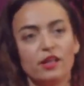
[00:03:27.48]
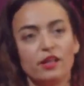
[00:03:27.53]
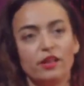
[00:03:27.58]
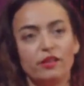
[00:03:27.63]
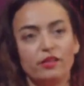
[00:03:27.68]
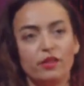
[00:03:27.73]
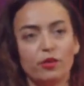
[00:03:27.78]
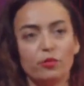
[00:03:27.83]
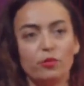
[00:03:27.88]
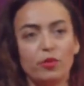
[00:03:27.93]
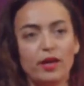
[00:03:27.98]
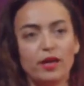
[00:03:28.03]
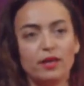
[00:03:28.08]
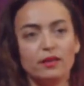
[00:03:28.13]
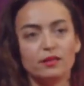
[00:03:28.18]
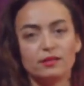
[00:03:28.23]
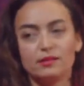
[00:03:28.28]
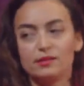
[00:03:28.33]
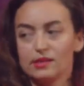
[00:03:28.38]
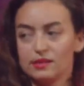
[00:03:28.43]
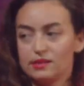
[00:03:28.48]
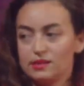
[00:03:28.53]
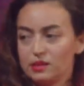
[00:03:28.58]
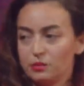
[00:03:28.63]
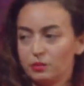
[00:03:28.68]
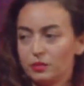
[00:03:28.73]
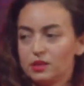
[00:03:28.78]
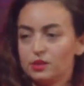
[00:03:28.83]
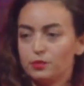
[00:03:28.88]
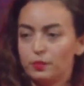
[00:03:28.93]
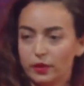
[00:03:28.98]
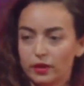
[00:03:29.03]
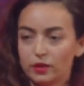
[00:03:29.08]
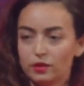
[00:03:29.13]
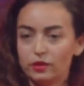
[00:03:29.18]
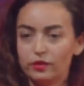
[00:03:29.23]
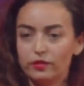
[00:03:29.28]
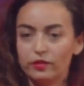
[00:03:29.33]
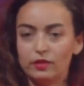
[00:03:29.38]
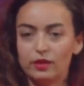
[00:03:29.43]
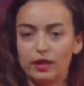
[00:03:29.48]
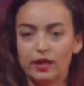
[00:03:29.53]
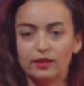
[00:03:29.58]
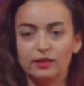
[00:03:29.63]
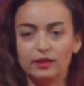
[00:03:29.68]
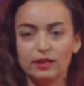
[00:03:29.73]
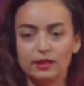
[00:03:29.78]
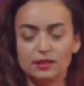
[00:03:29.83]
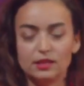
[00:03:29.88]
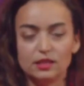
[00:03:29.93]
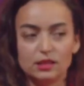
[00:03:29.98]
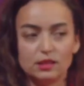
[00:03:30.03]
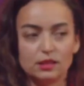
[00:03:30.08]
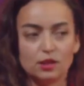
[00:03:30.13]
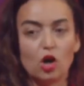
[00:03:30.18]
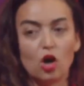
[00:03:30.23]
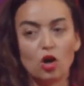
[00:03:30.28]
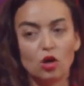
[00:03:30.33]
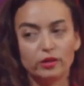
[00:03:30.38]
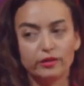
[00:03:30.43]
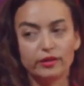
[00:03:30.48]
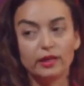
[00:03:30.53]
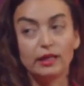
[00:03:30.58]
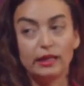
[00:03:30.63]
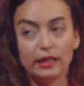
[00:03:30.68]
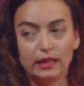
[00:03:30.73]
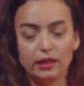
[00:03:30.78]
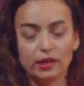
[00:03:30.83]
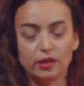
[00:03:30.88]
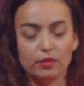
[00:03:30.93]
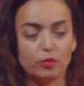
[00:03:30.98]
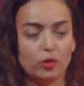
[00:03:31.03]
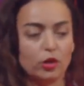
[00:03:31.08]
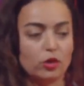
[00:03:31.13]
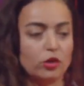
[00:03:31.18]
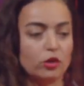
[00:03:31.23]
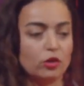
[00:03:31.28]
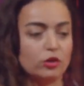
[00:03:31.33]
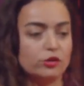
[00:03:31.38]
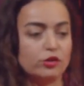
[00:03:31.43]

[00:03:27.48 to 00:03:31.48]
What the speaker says: The way the system is built, that it's called the linear model.